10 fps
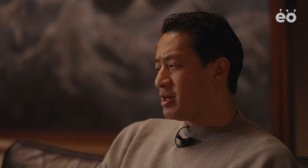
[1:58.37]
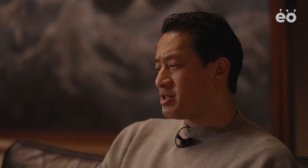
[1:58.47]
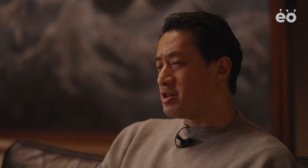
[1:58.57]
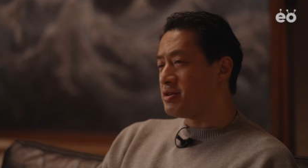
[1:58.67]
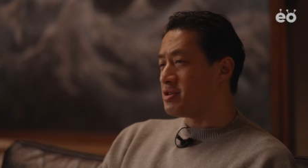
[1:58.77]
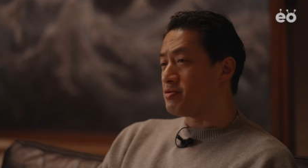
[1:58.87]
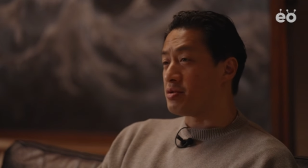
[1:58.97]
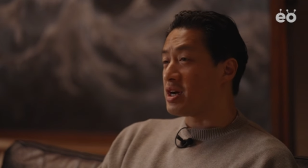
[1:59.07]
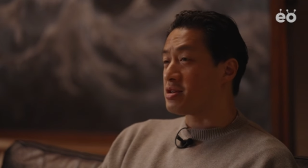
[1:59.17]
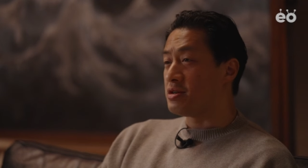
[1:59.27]
a series of
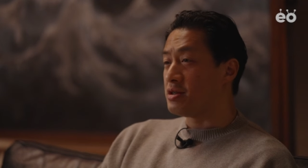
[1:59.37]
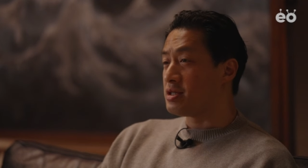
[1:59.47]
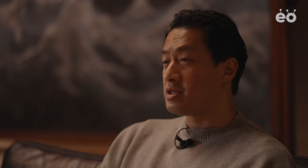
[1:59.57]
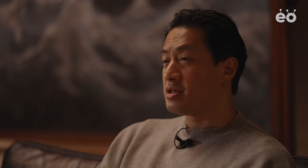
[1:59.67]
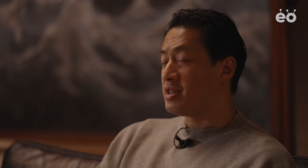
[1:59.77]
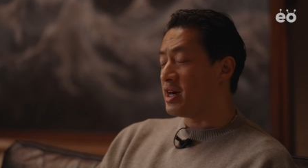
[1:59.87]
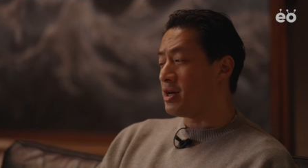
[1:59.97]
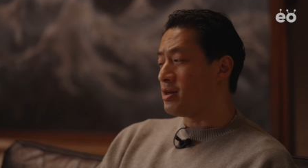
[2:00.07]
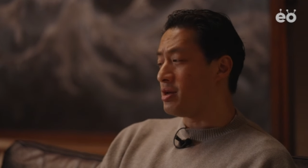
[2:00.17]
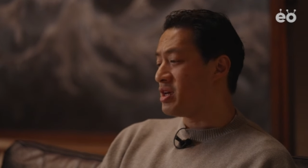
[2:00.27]
directors
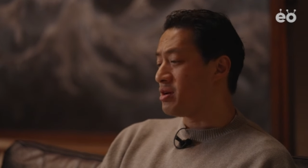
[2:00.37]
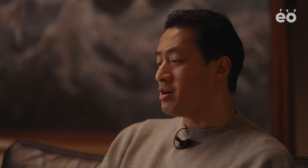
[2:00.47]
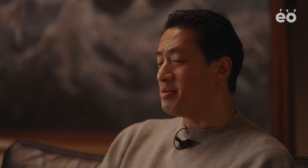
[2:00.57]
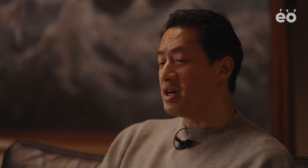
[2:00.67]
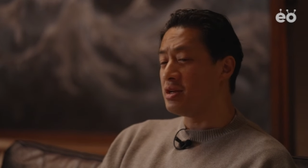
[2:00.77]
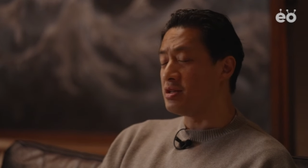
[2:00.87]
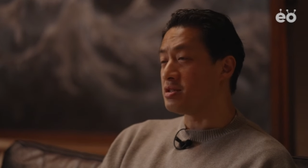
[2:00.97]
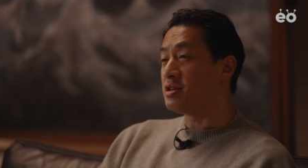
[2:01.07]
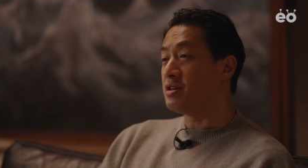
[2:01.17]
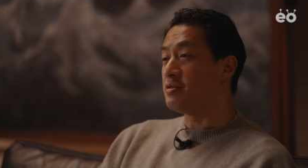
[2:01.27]
that can come in and
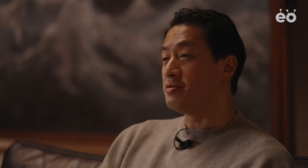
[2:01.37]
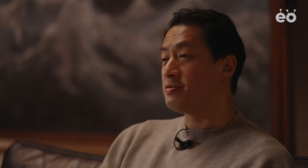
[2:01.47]
just give